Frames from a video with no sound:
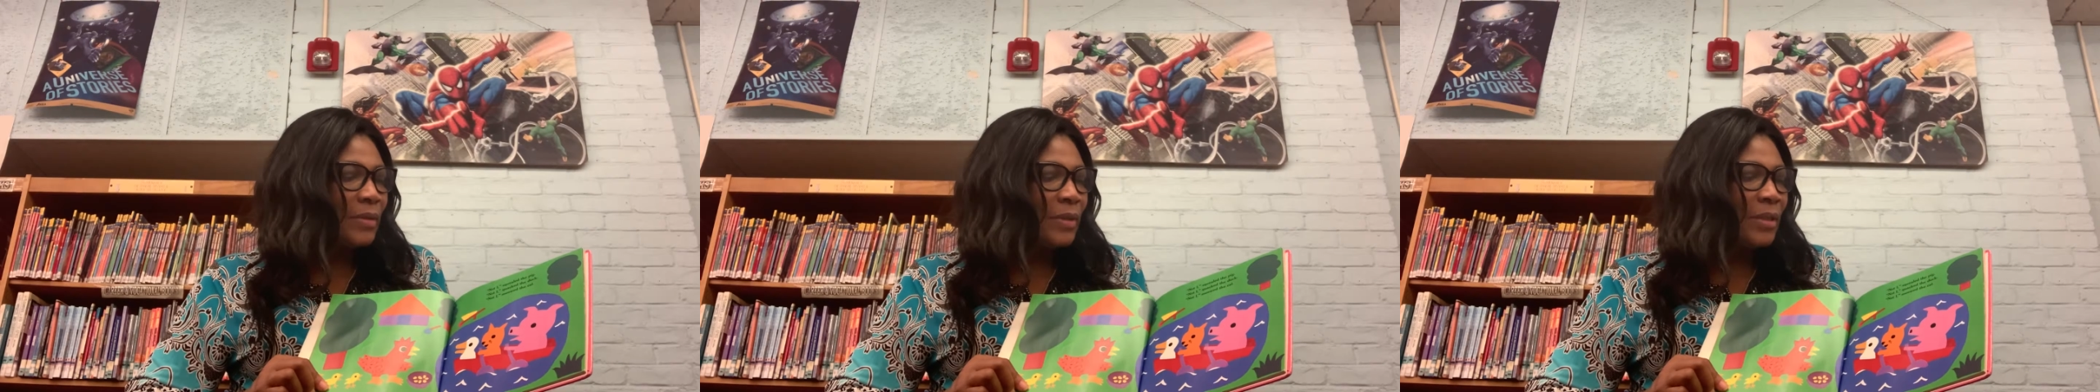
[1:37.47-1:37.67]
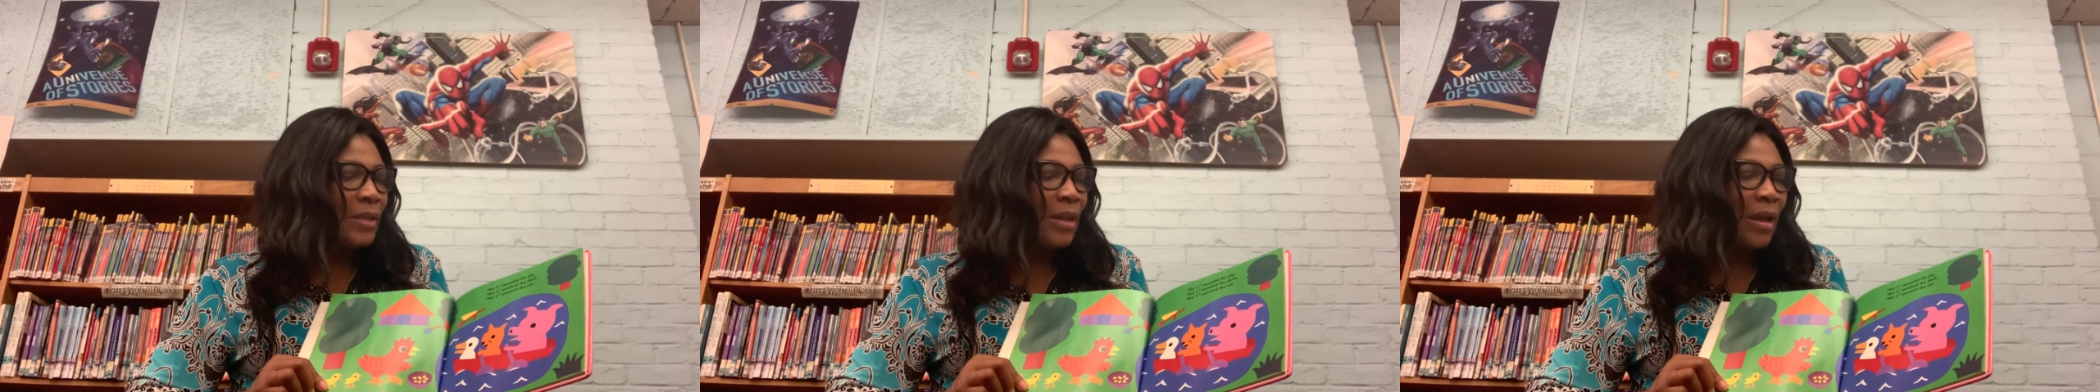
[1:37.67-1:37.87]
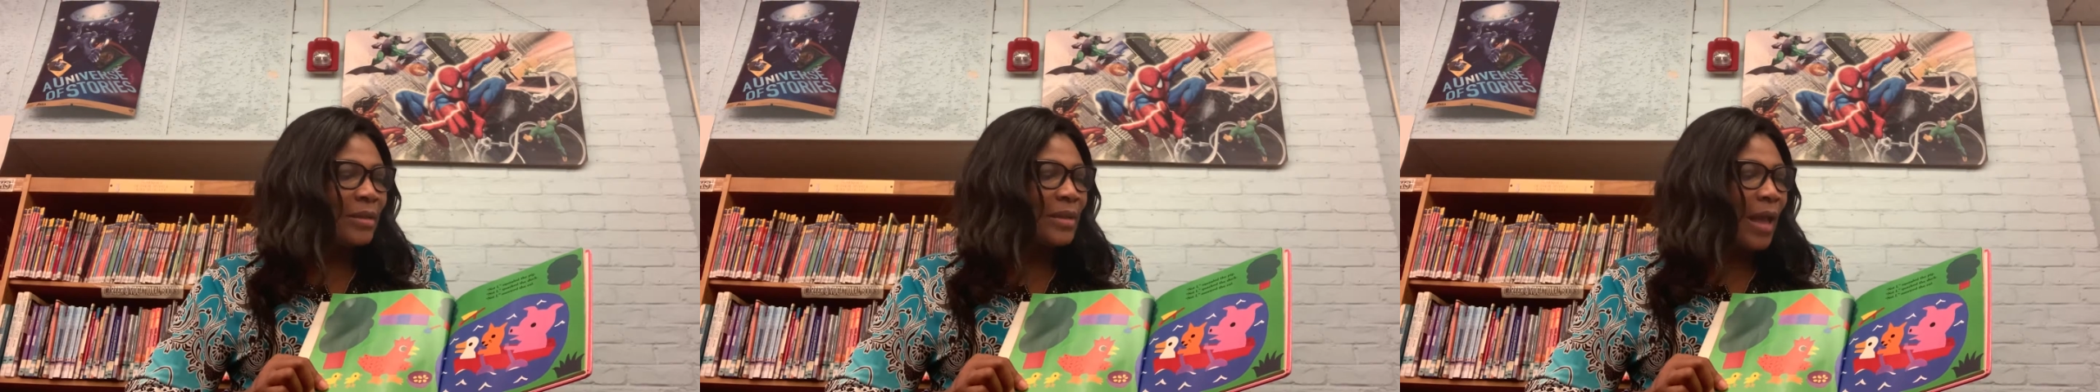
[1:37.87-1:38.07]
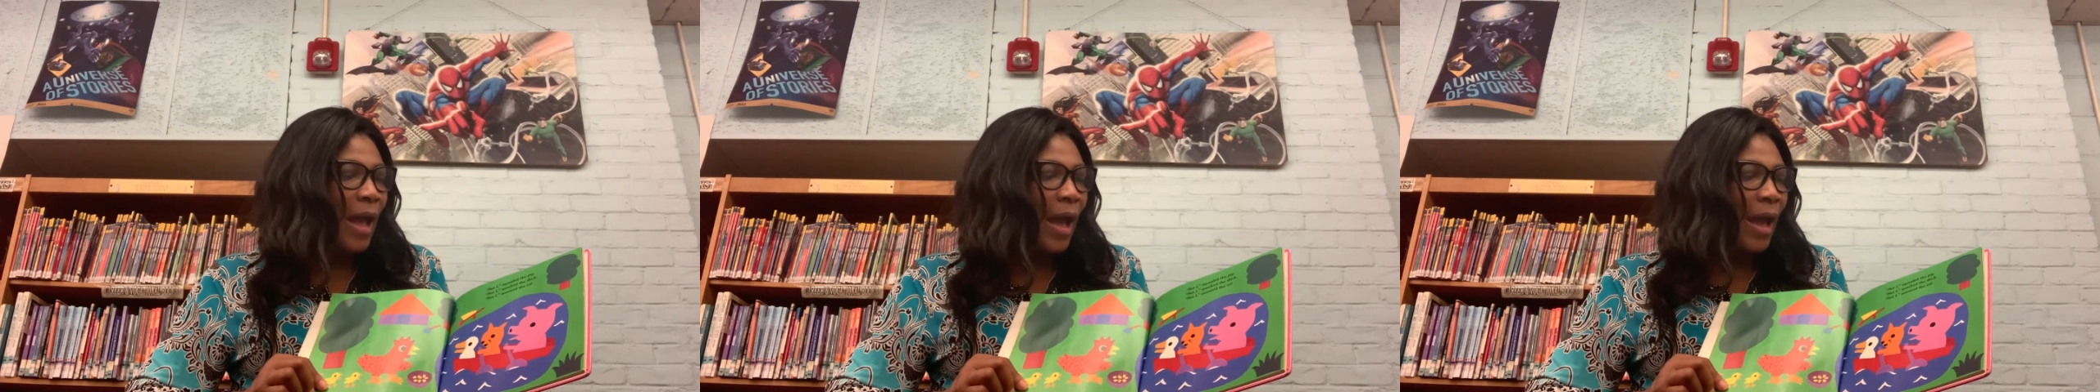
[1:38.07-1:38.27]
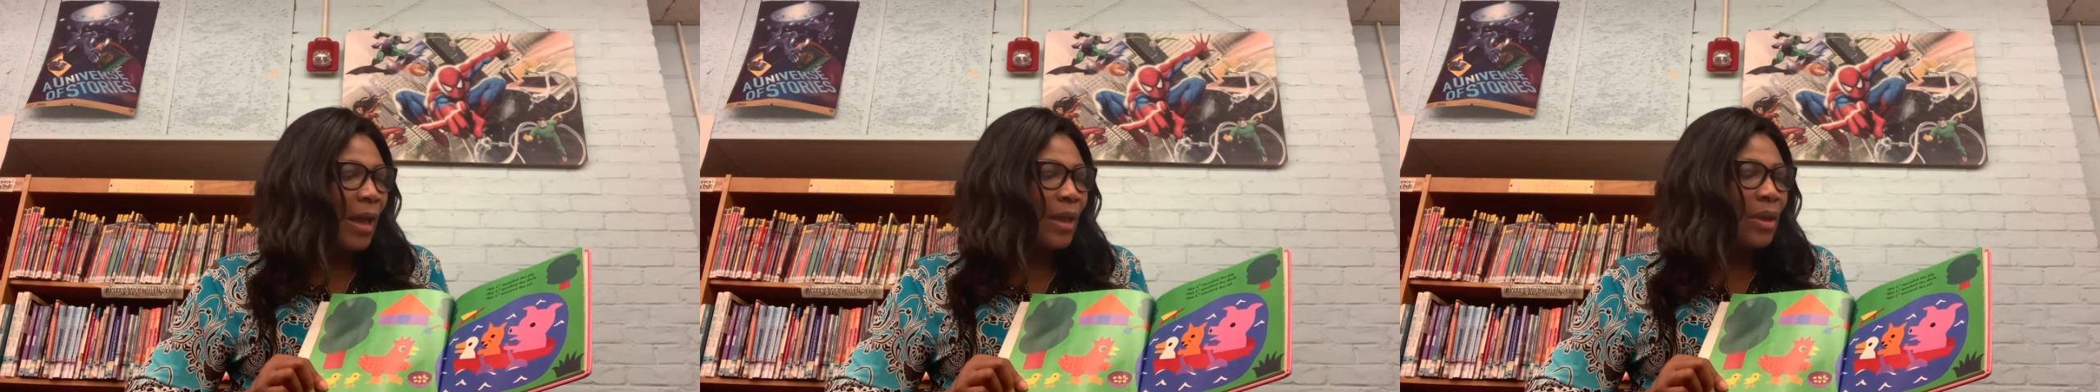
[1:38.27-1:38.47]
"Not
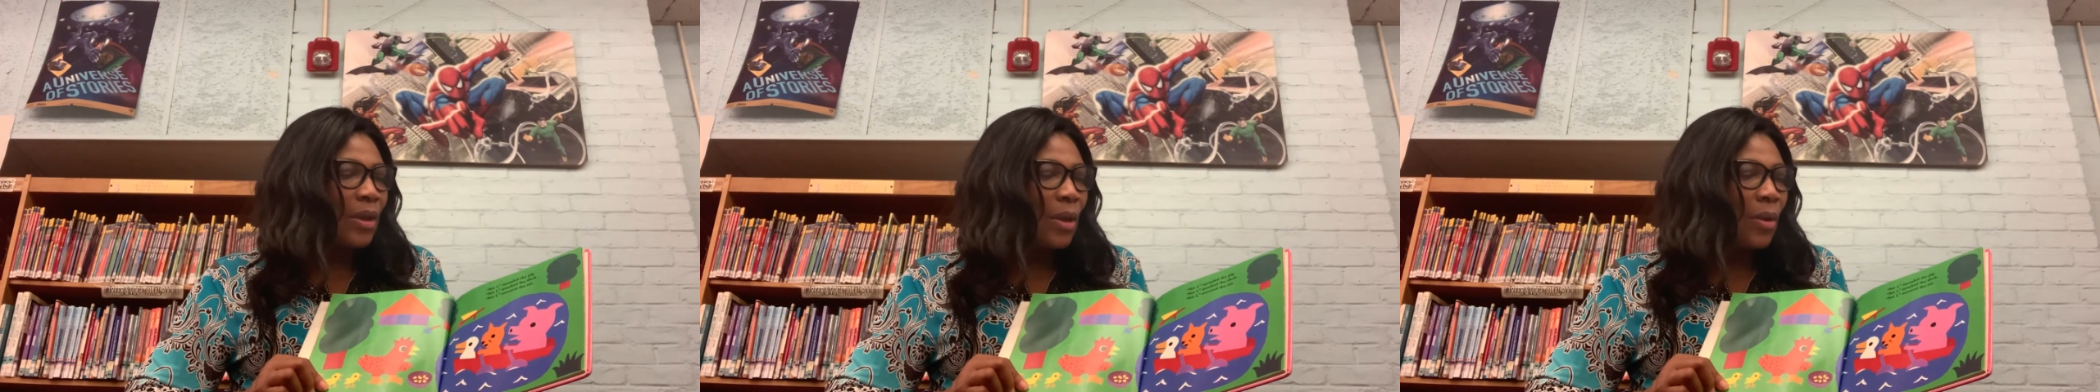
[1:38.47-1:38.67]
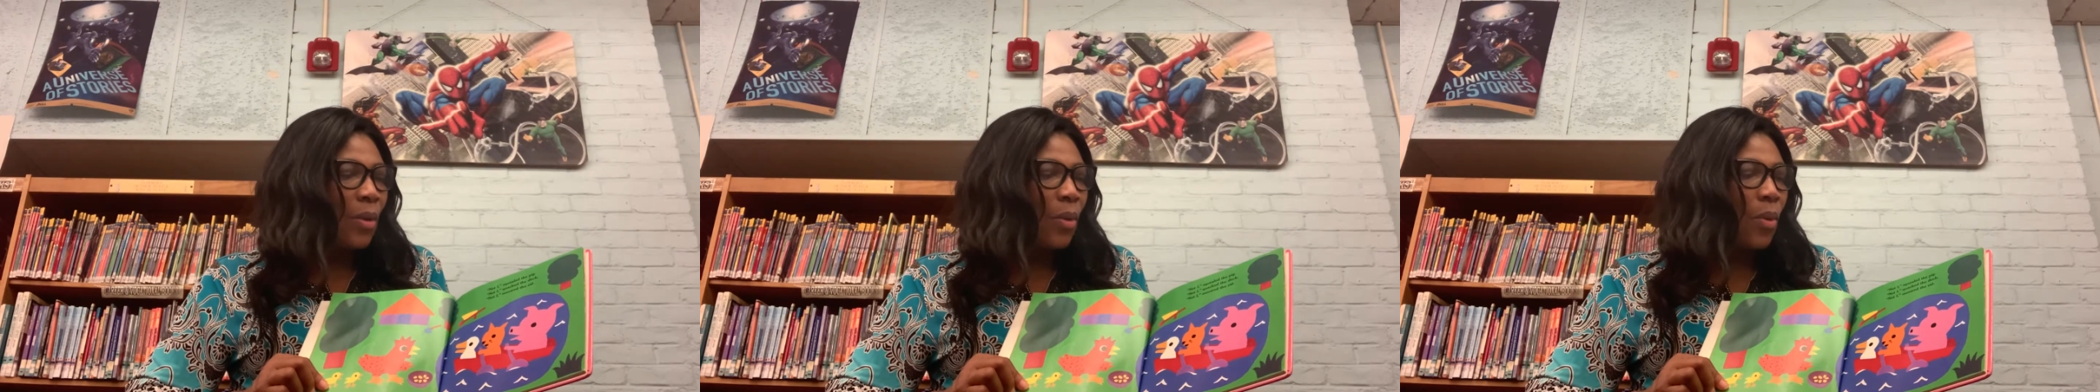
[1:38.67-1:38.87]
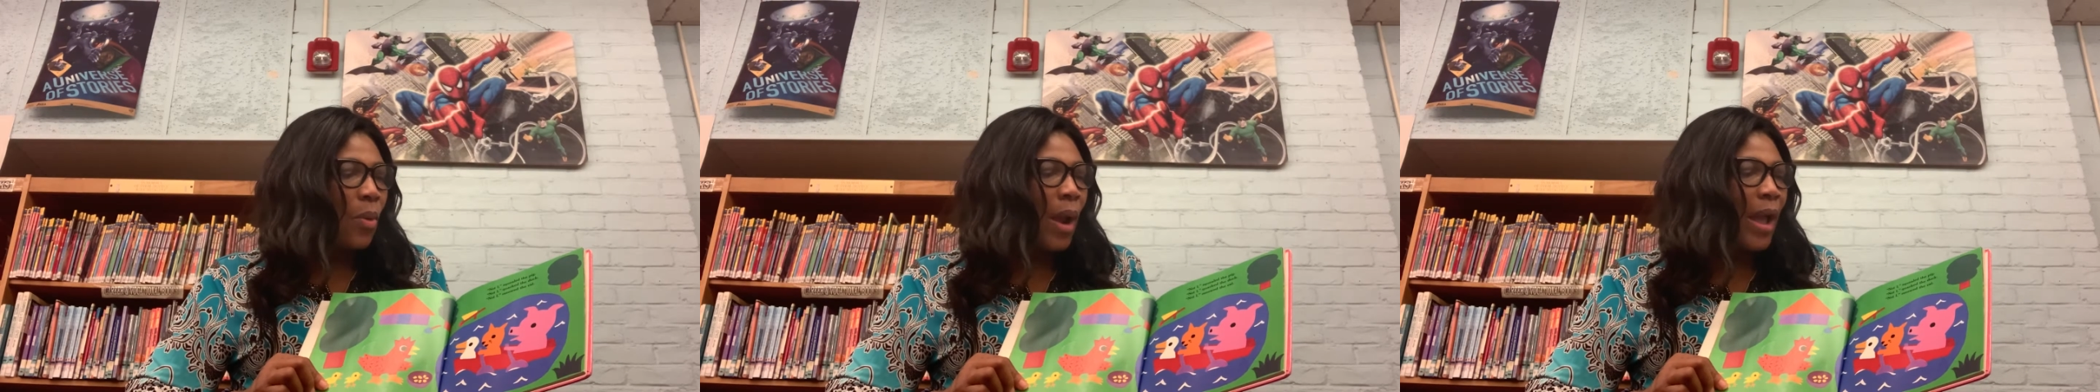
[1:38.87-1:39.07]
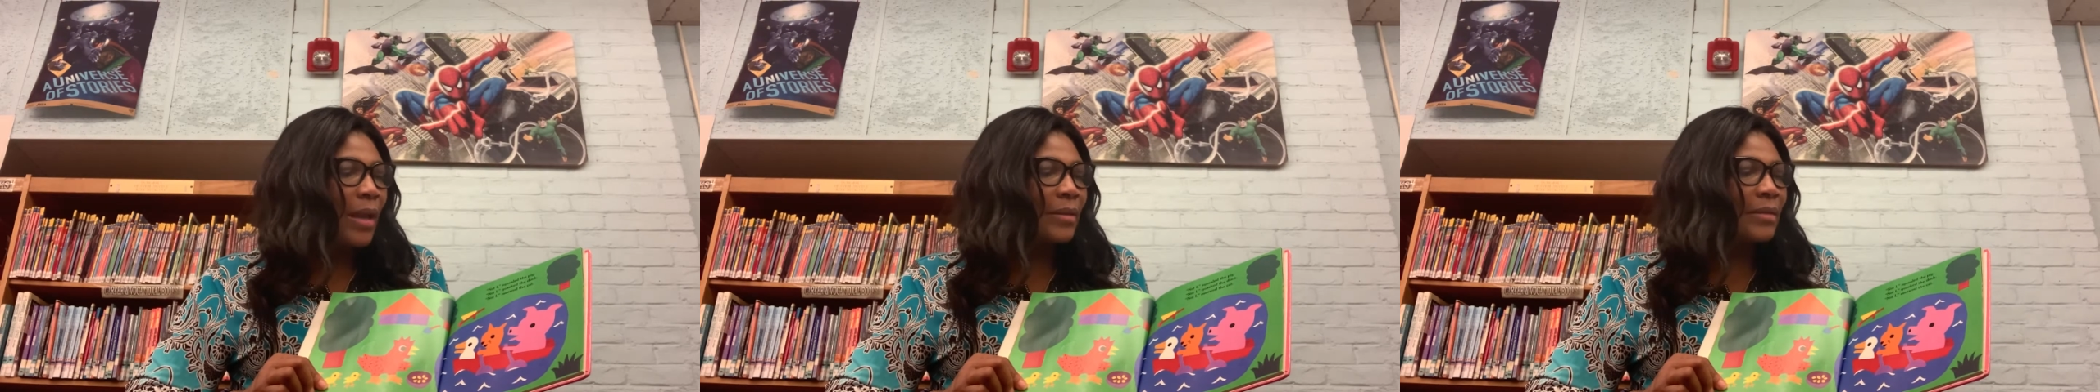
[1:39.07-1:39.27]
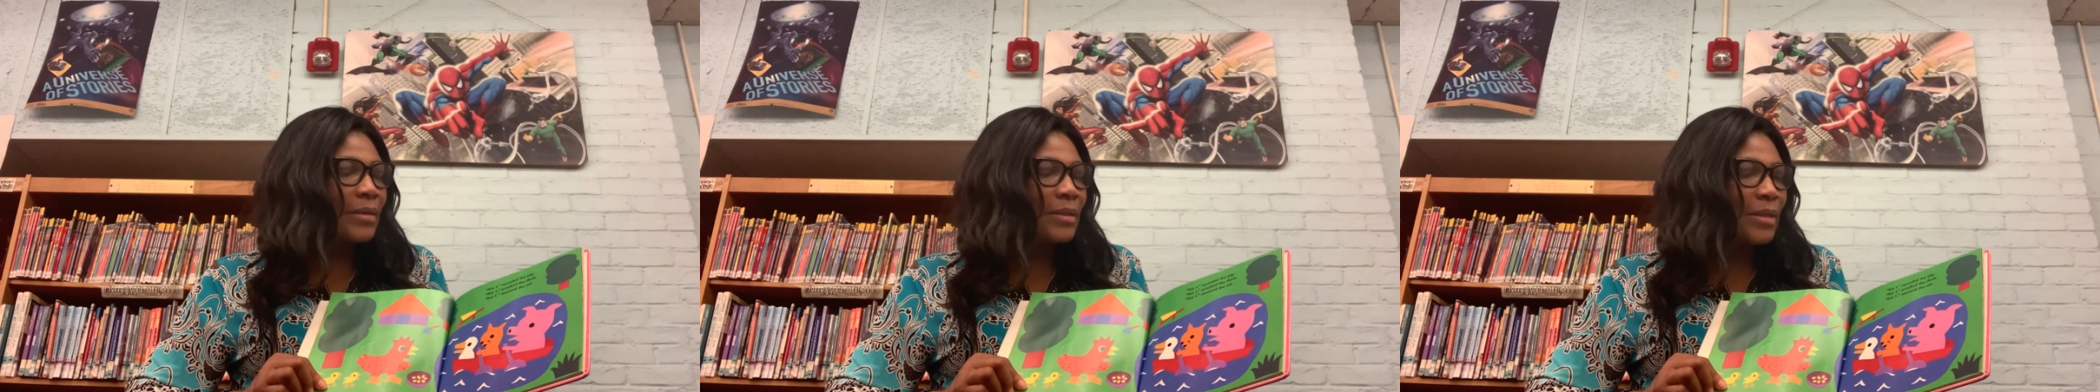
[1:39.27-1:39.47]
I,"
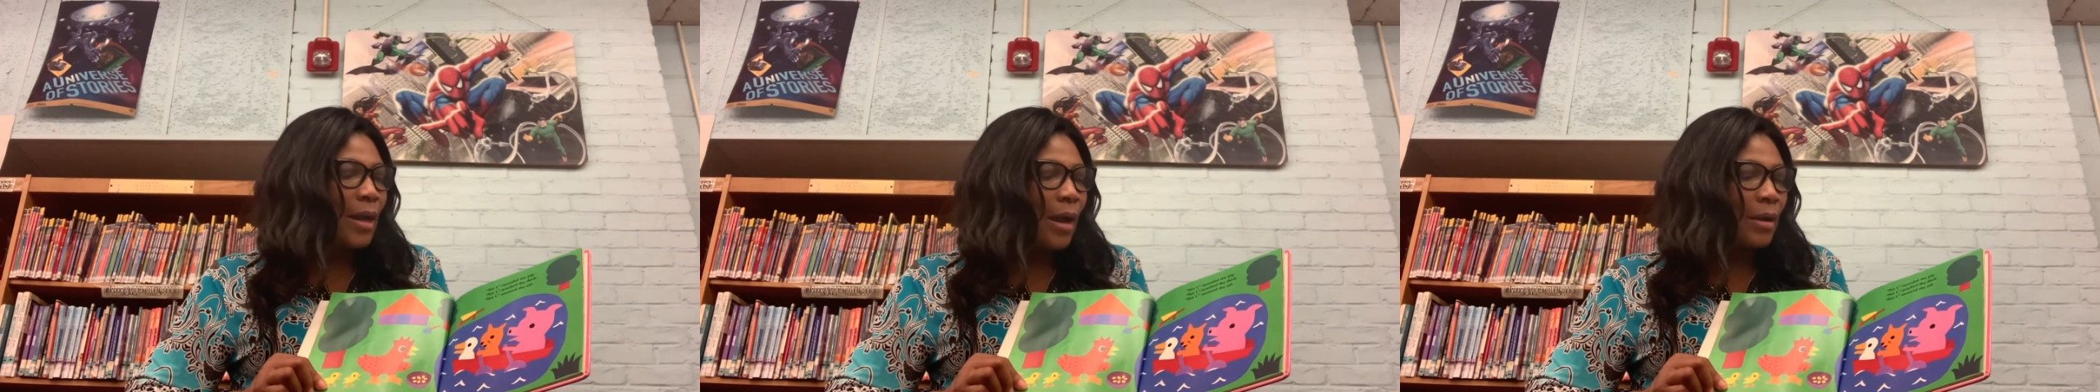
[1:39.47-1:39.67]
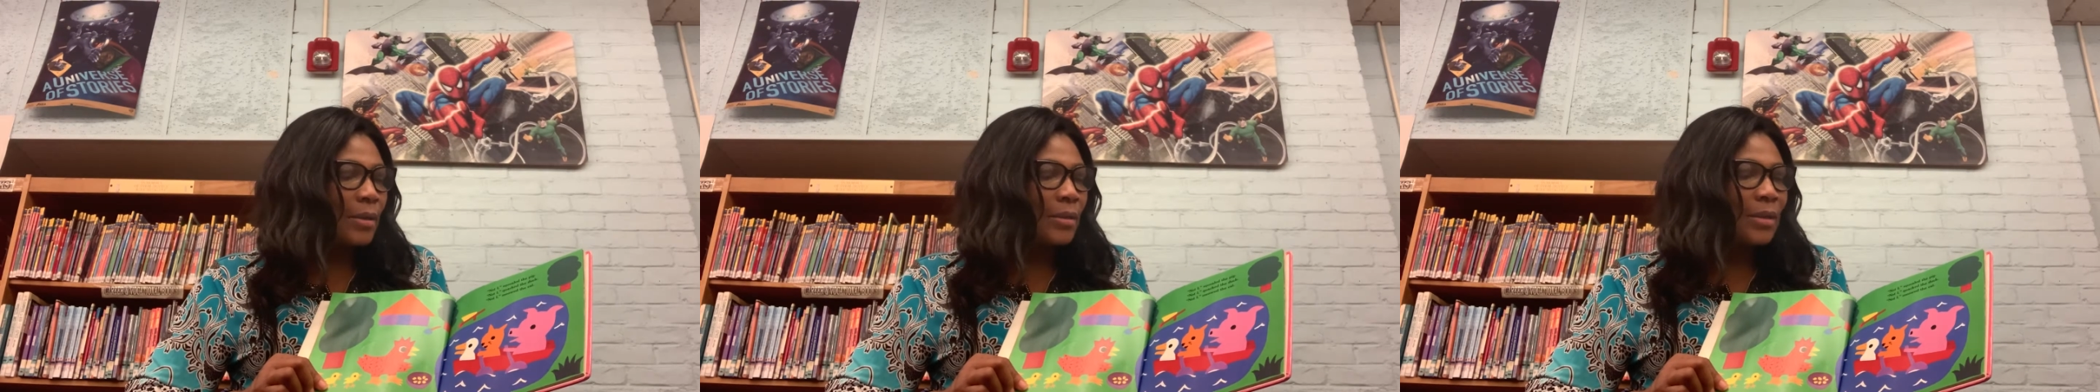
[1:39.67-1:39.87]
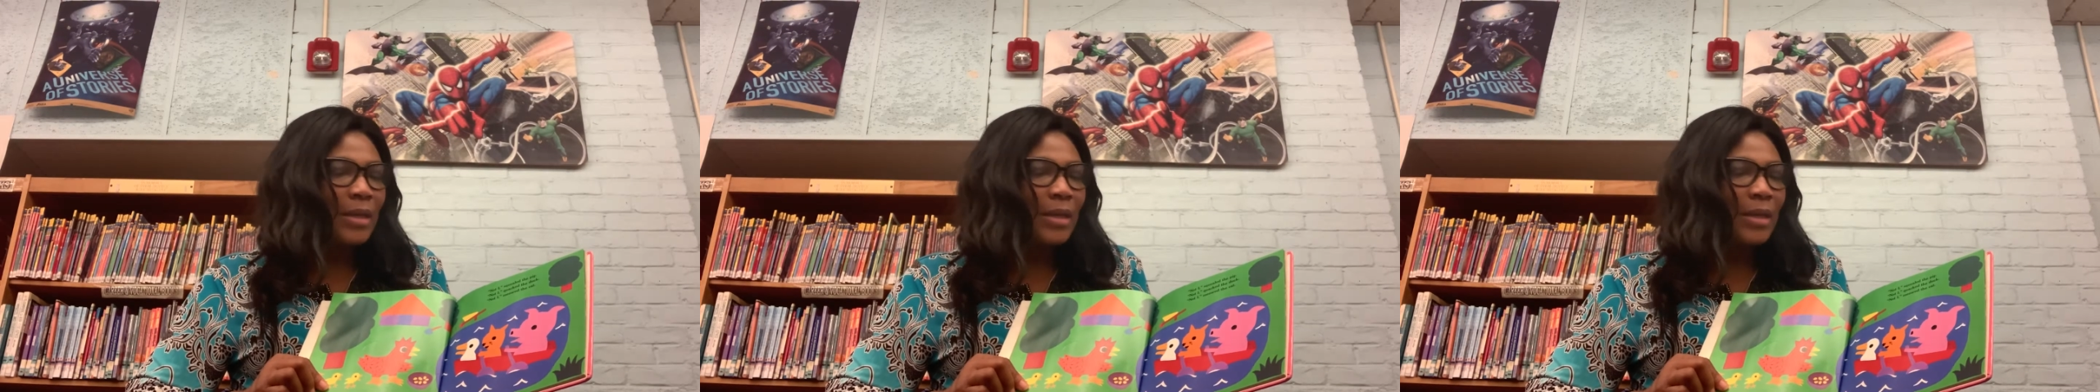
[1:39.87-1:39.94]
quacked the dog.